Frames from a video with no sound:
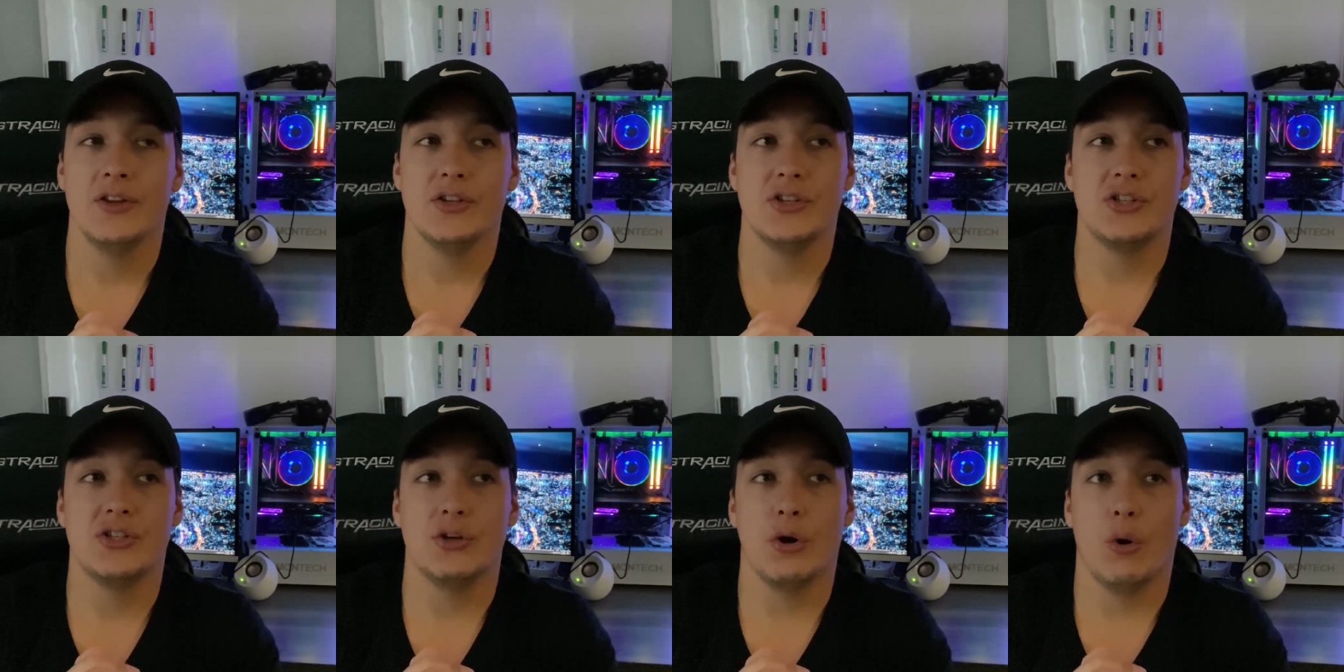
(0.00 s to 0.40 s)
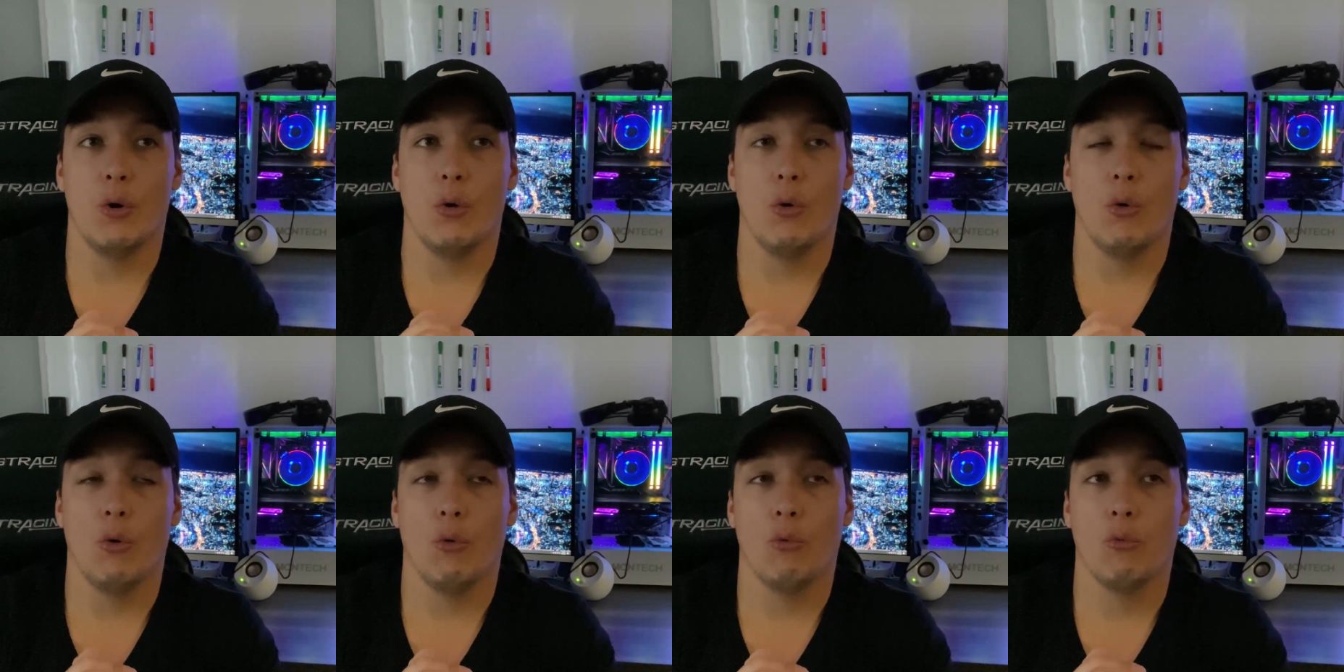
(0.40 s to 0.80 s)

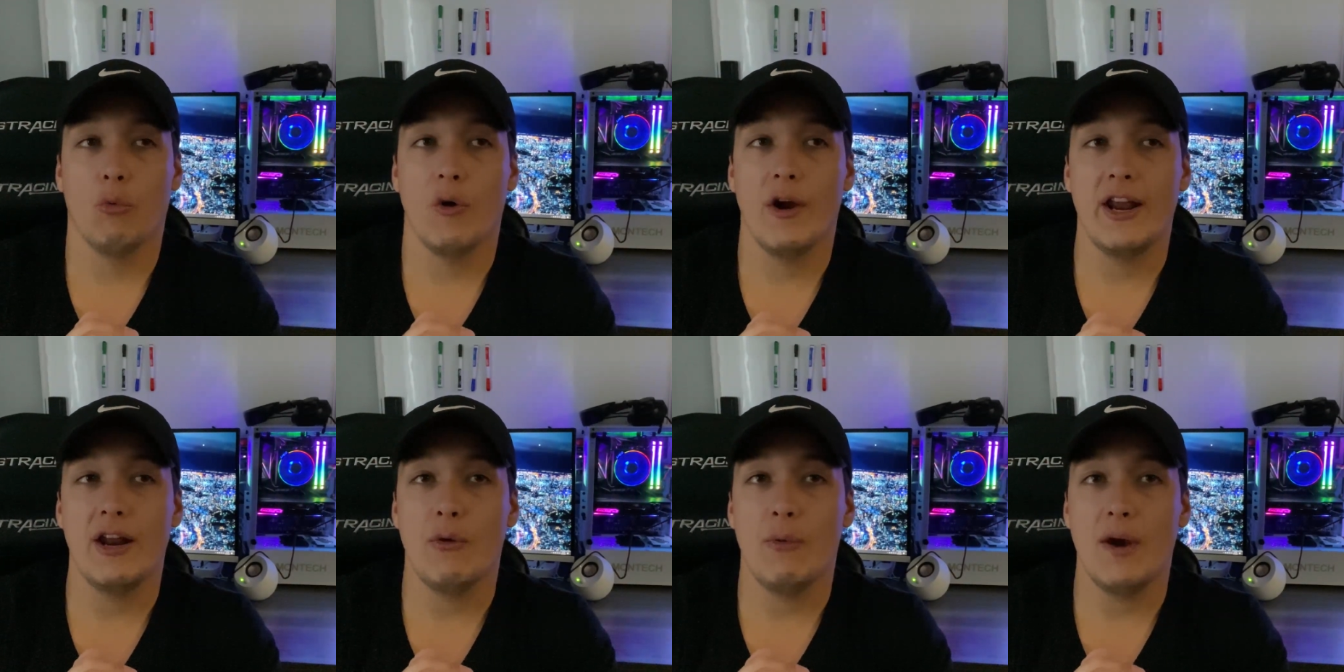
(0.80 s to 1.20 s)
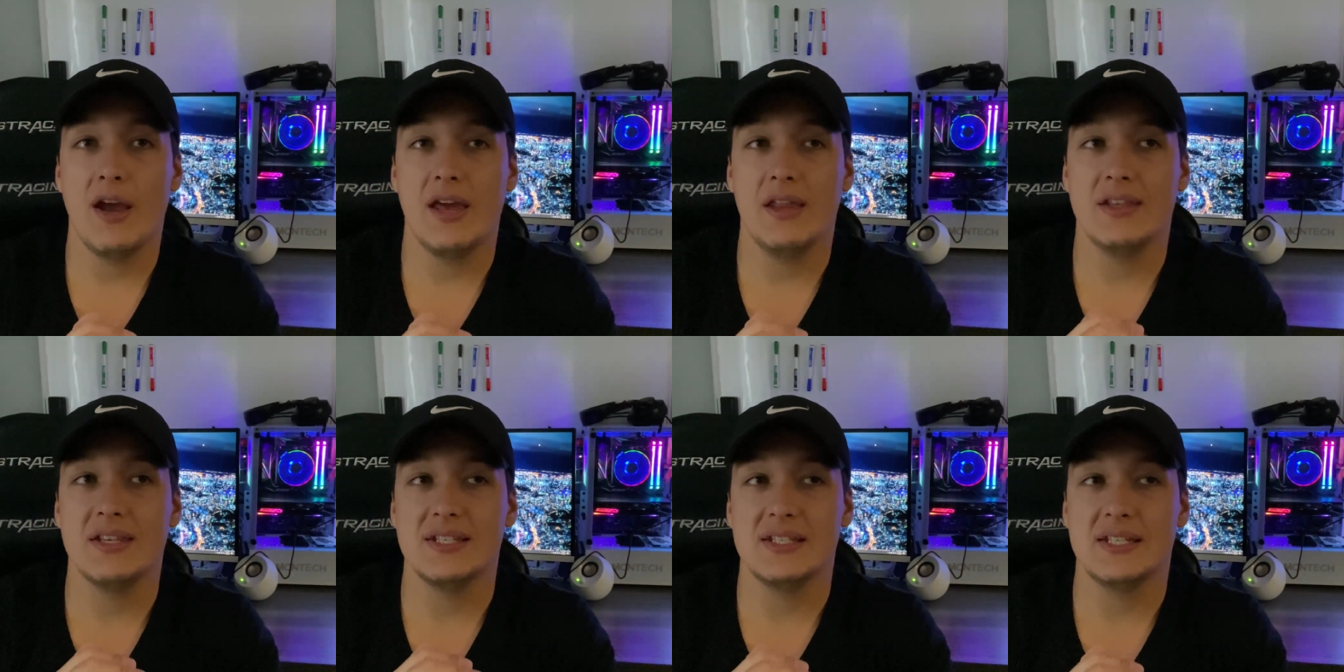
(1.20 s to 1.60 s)
So right
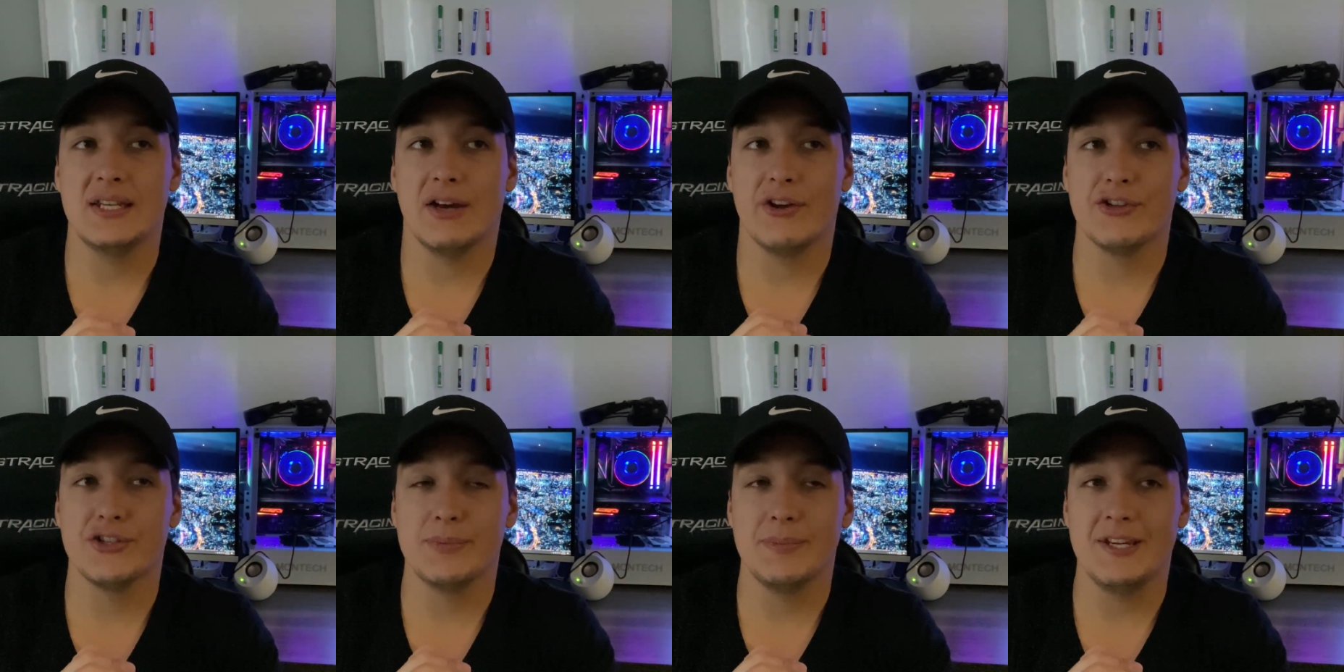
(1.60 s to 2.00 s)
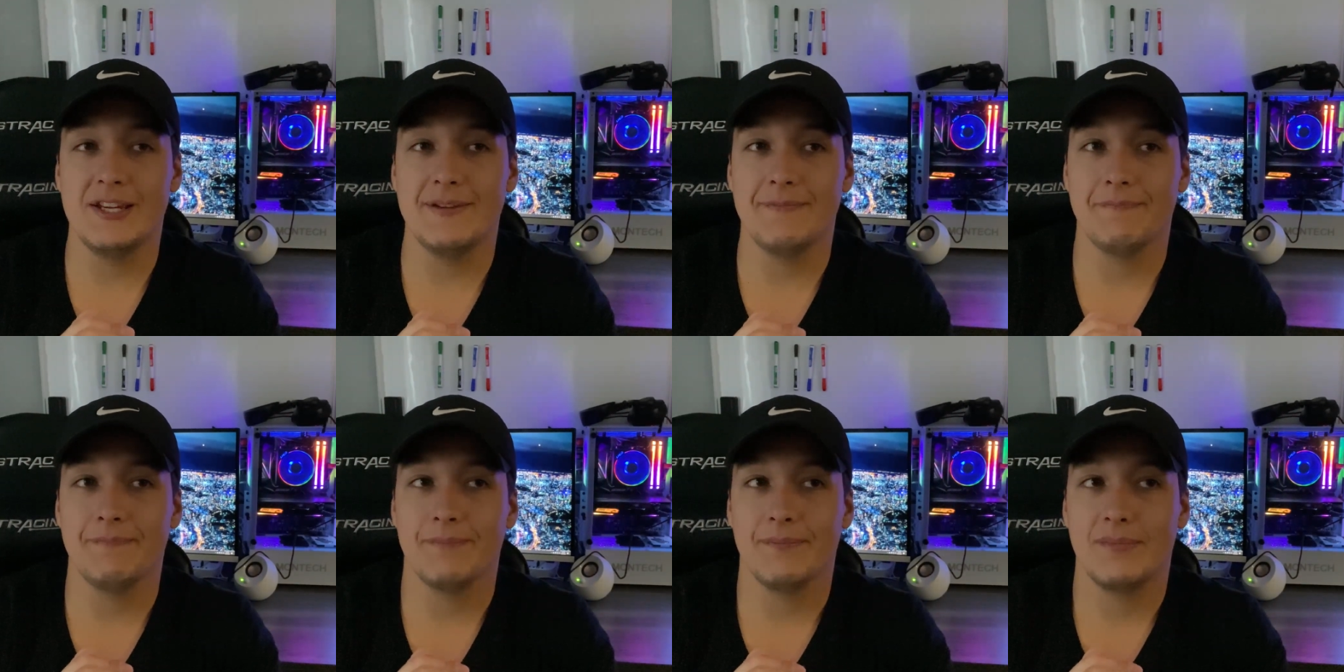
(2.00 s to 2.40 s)
away, this tells
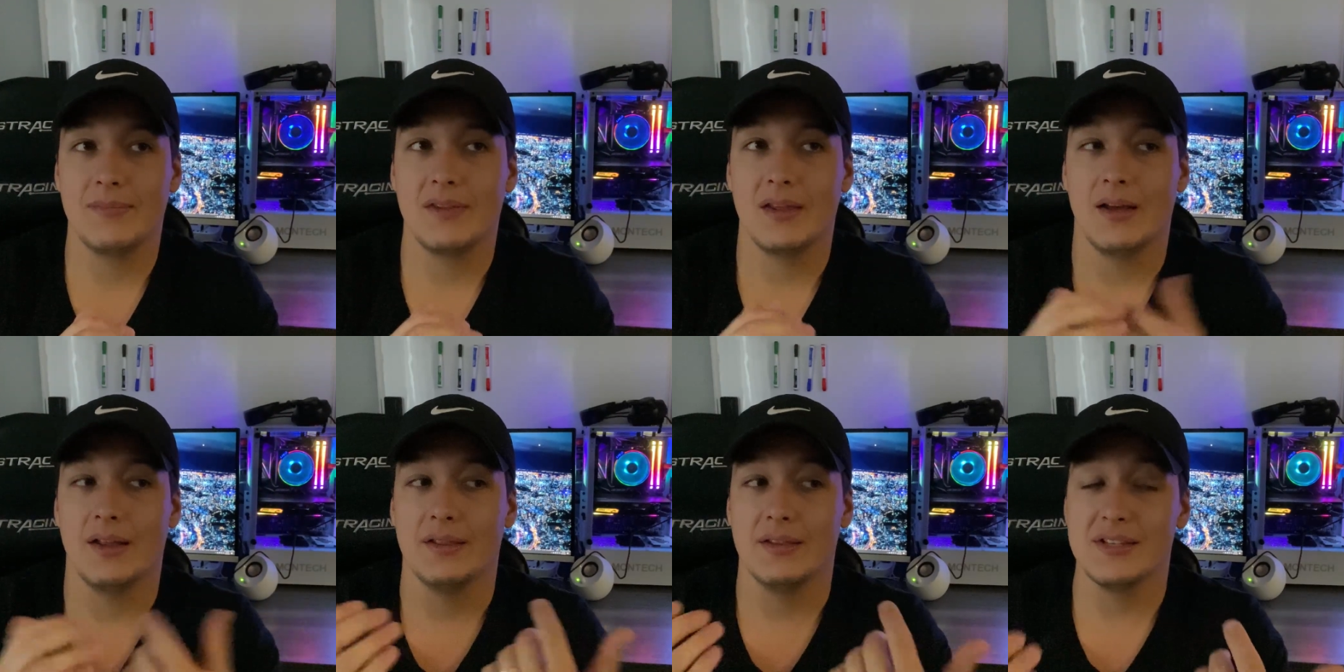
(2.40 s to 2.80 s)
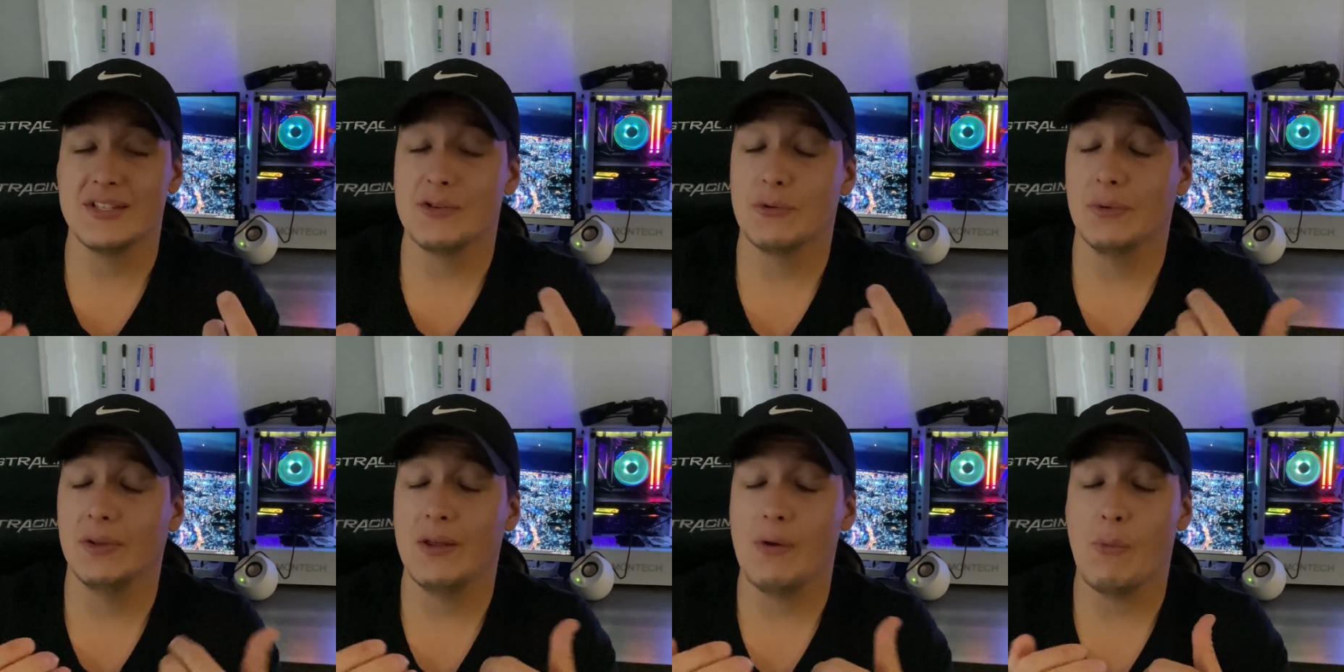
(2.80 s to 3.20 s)
me this is
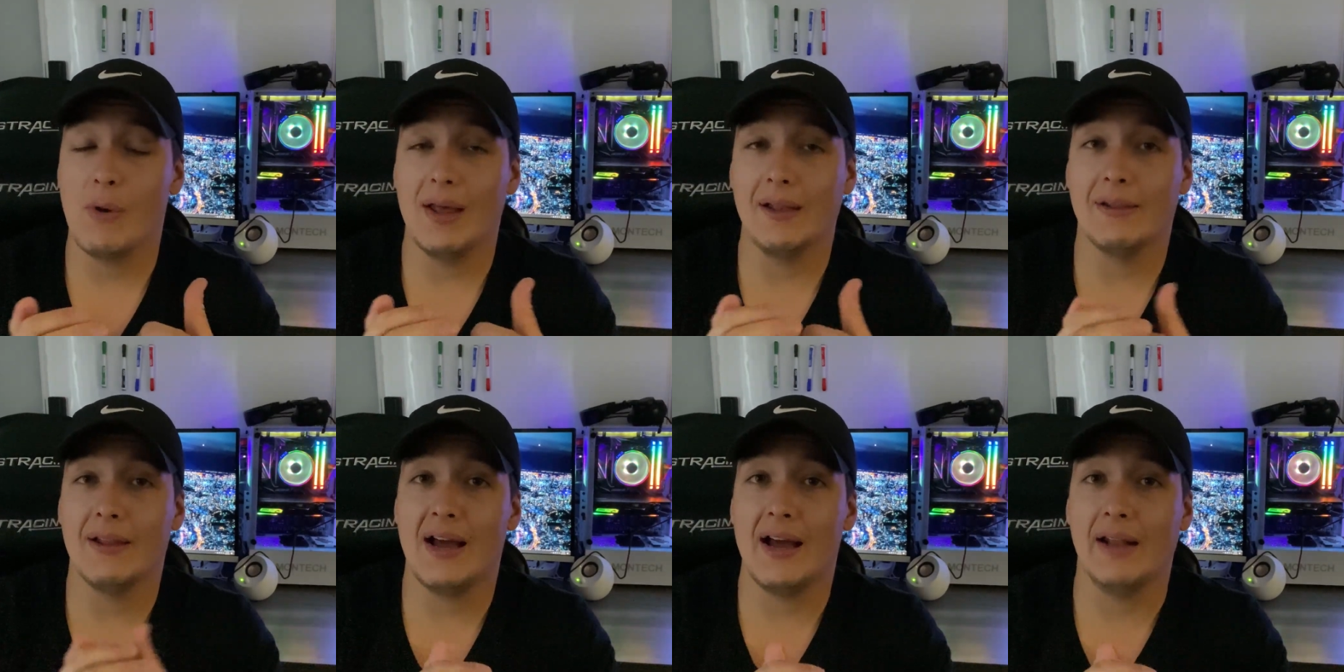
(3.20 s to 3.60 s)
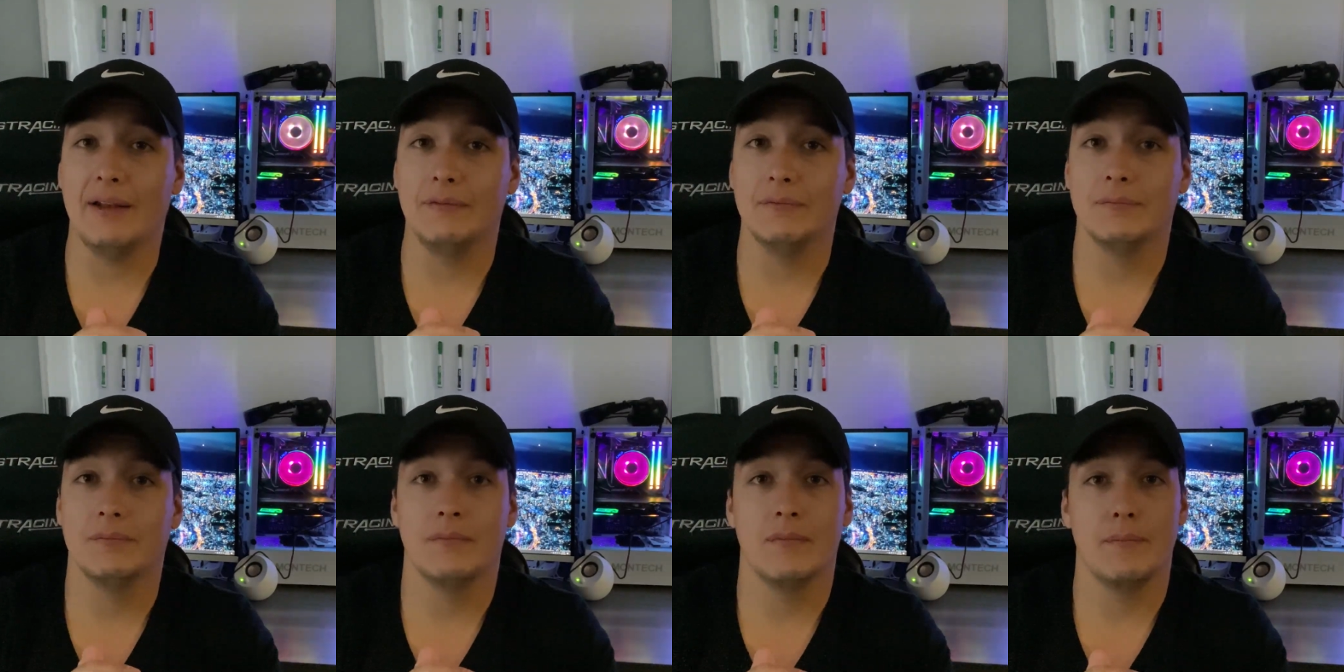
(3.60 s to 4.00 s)
a really wet lot.